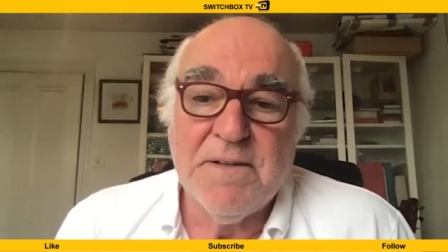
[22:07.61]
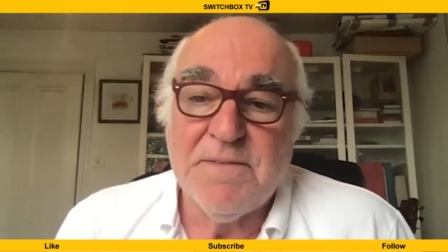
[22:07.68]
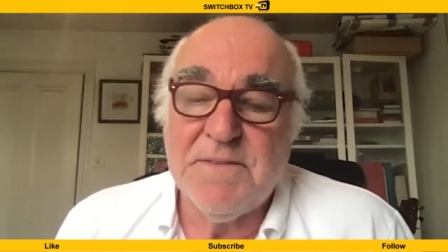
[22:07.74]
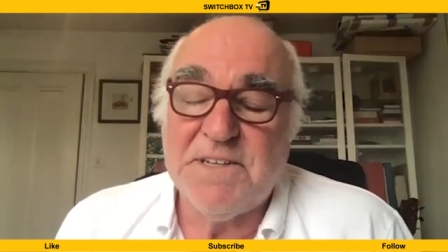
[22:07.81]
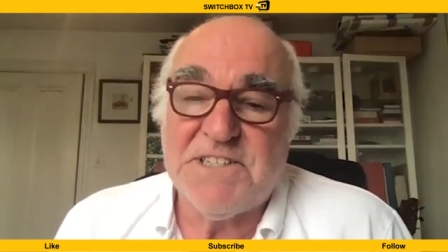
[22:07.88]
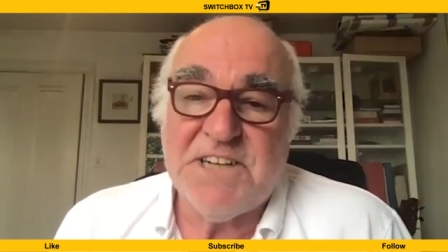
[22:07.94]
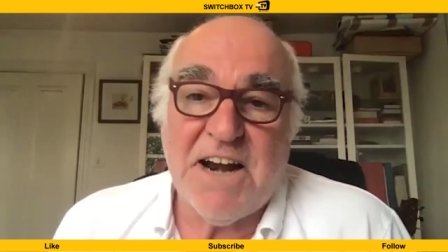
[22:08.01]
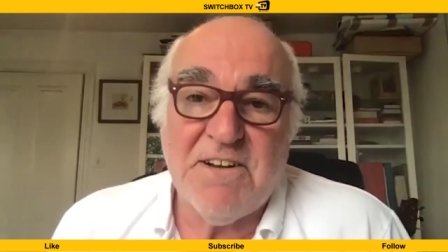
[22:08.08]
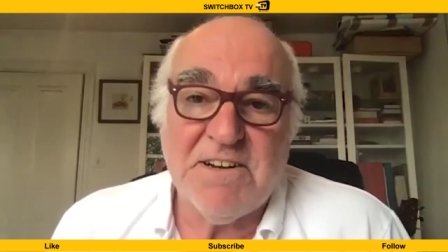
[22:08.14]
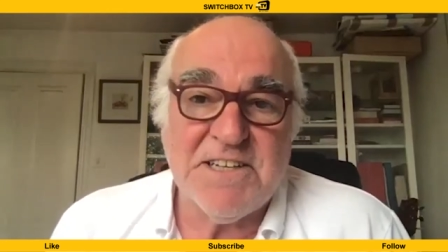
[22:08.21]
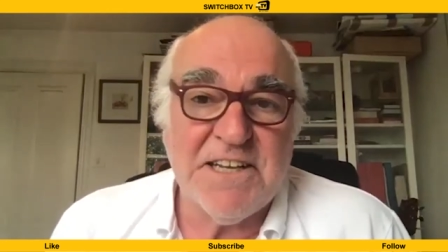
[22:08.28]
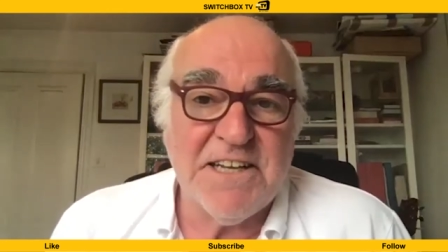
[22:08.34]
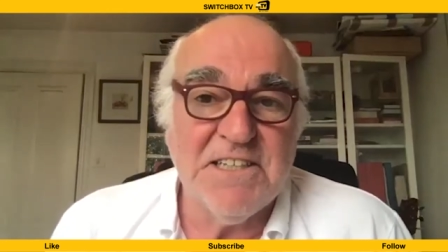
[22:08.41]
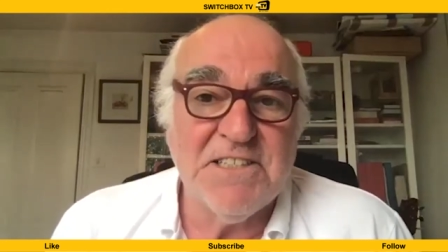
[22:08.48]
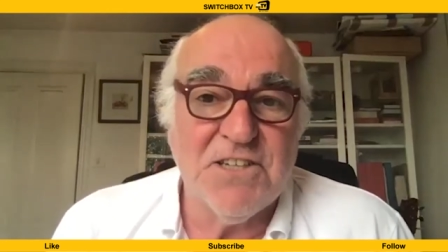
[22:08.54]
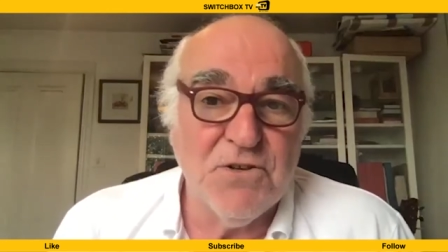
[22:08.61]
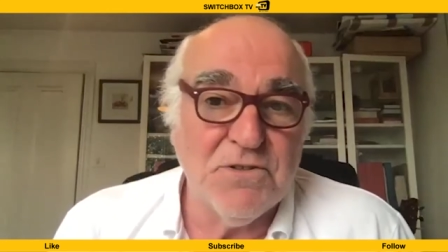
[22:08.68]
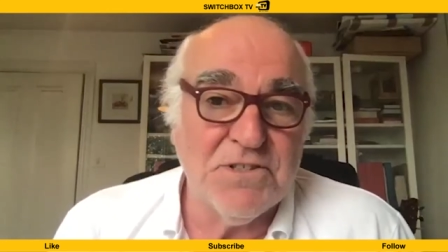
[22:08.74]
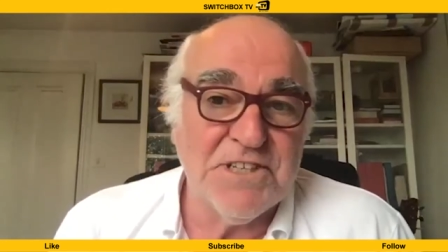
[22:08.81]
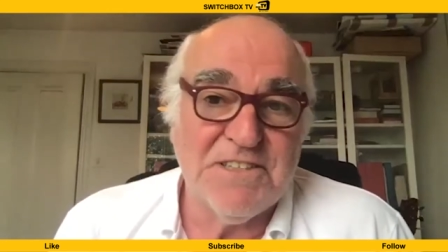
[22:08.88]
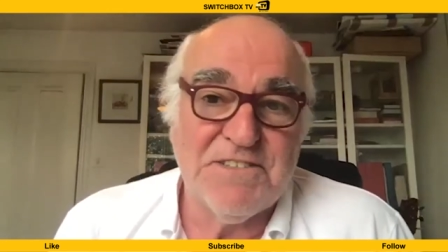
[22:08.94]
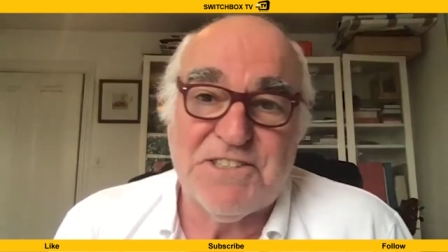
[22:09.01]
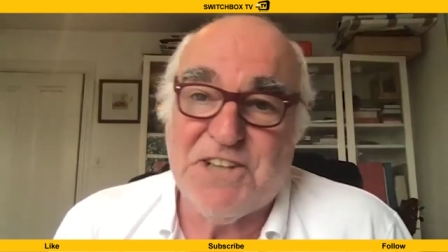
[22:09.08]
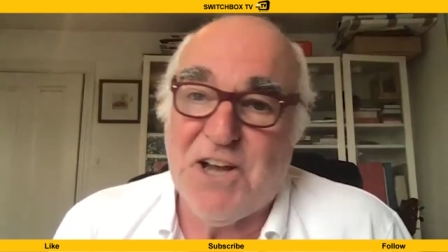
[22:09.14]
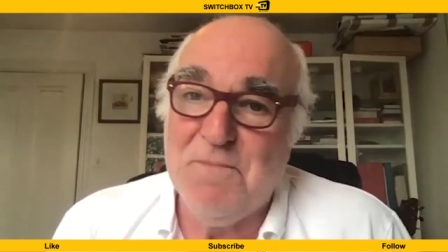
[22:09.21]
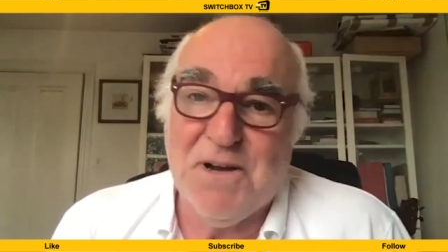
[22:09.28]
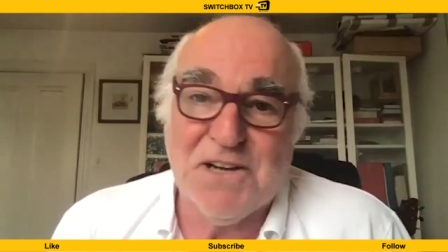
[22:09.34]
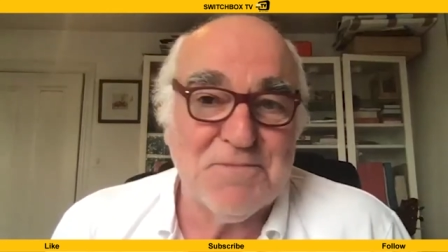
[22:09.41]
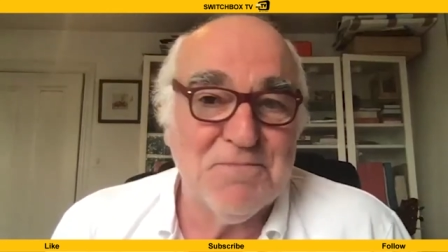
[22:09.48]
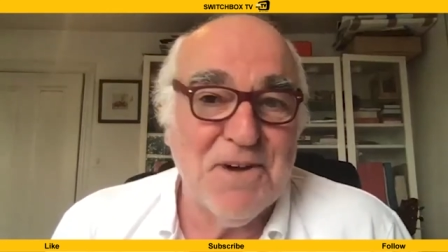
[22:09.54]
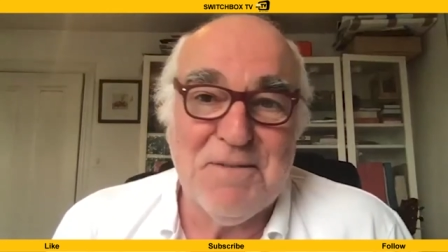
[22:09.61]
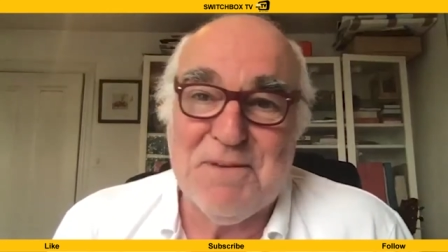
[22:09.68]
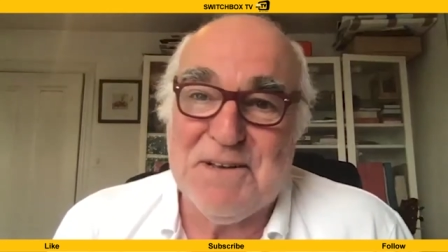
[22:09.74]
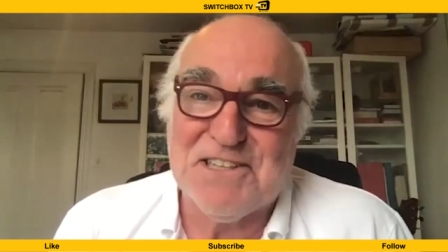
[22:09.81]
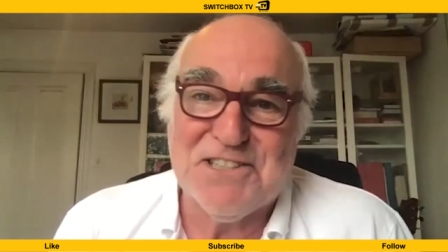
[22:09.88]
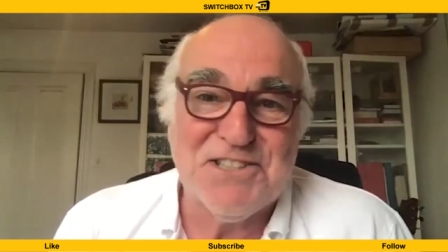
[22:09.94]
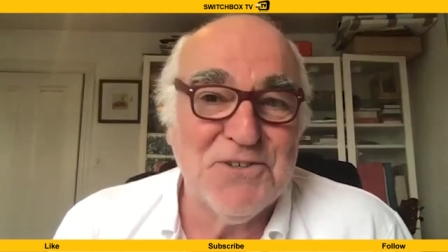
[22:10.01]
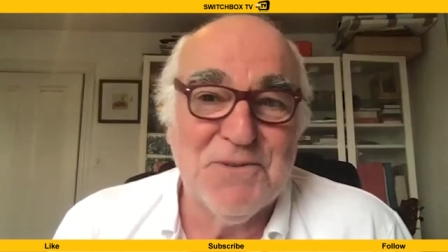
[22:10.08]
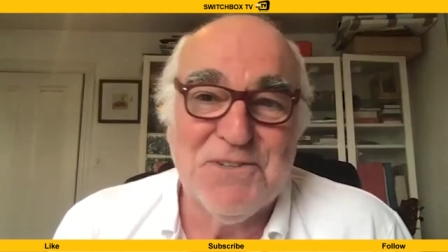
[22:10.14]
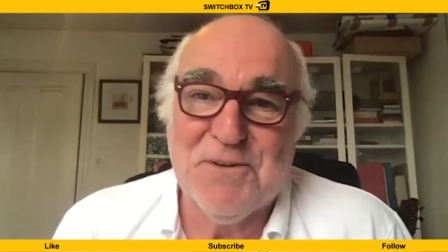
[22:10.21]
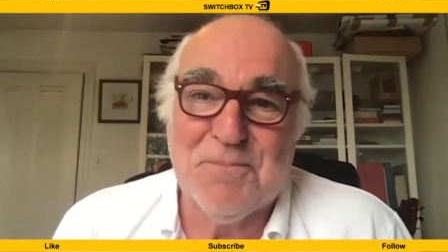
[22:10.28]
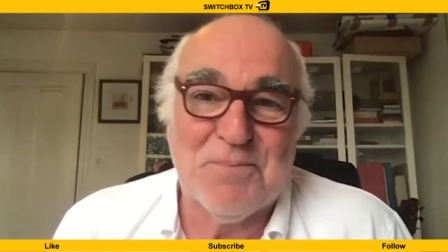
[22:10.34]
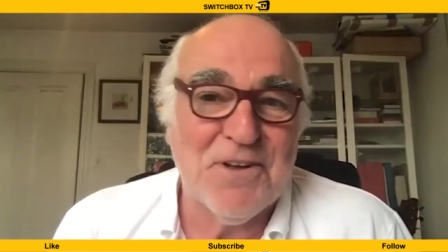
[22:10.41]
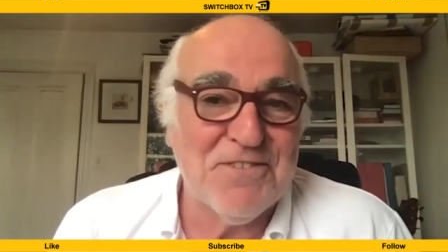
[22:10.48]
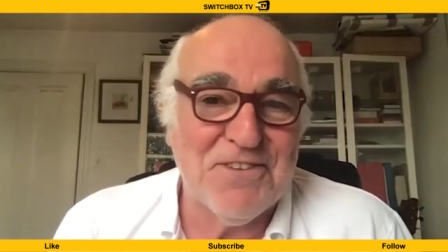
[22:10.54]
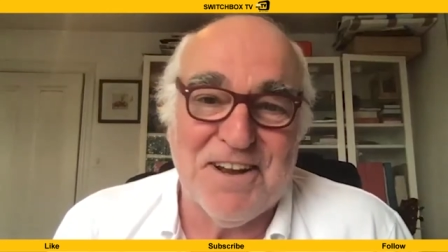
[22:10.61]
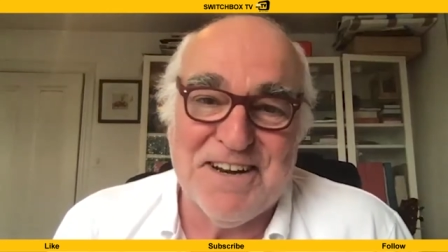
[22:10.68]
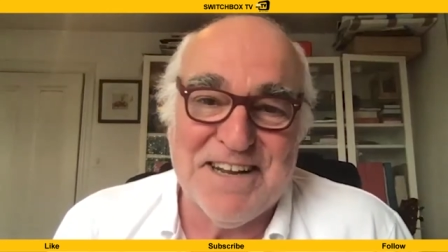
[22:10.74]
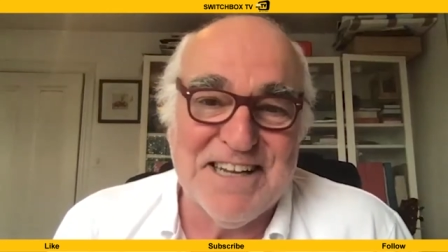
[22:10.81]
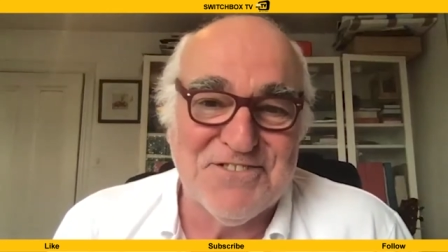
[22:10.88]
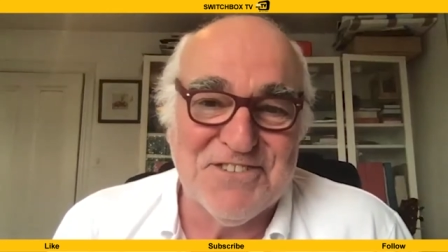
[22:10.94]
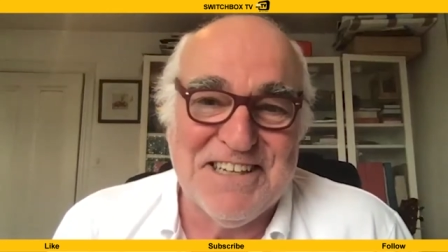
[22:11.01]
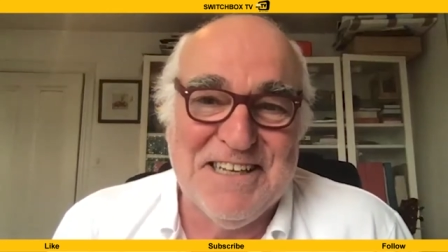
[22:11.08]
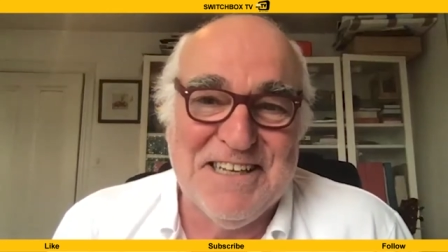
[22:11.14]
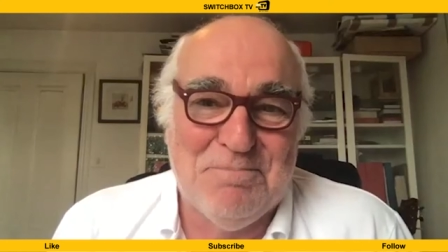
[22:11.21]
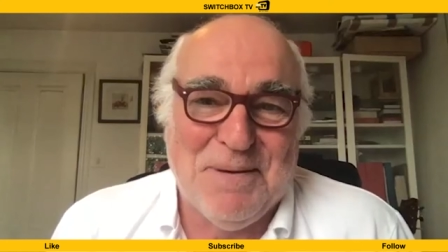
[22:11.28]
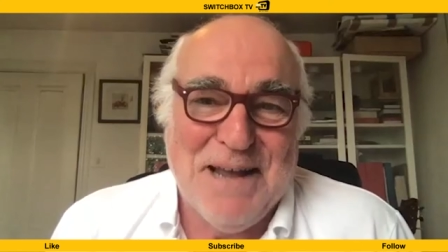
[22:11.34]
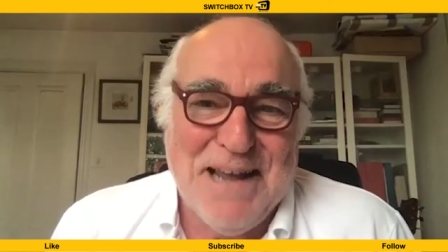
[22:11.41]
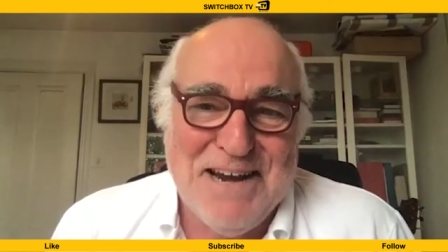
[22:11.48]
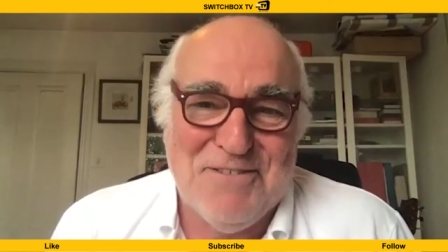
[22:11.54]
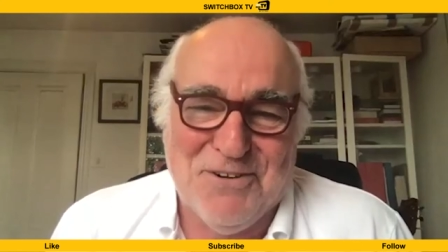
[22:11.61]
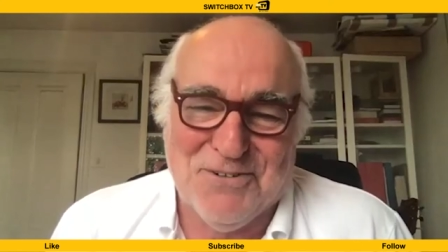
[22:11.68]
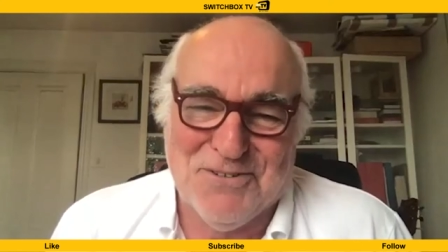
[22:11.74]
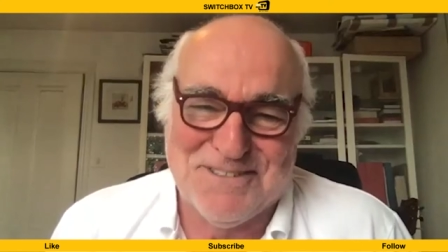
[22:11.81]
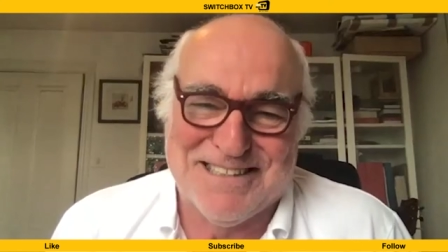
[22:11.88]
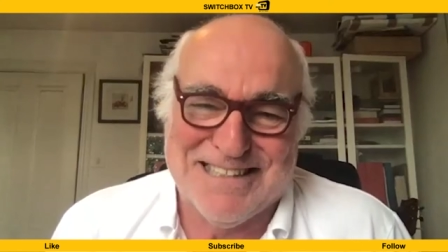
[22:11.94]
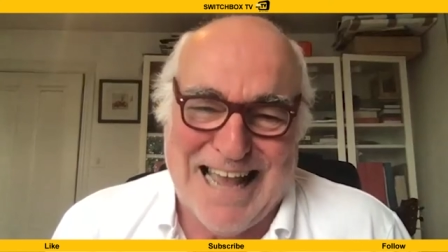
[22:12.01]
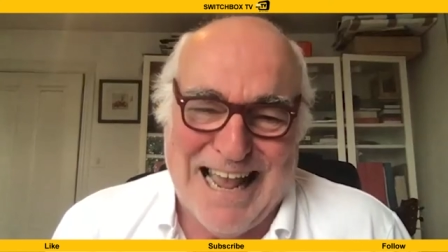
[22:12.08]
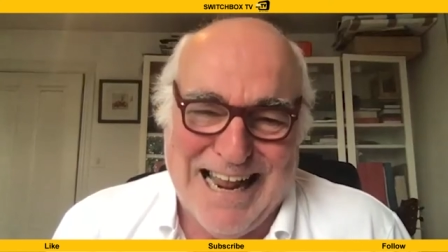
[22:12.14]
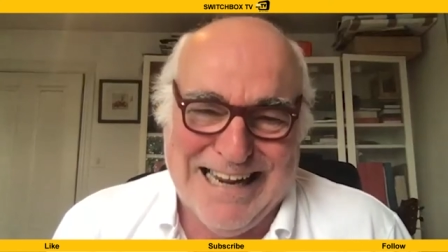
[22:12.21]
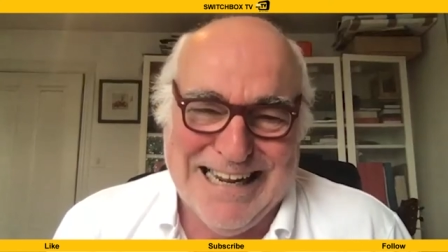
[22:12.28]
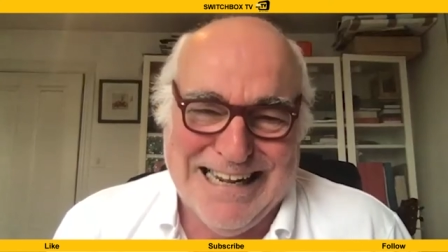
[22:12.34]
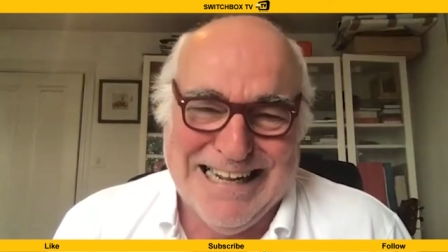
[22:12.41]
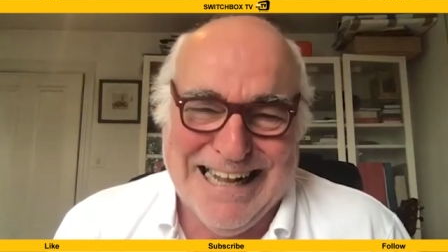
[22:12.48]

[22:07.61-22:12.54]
The charity is losing so much money because you and your brother aren't here drinking beer all day.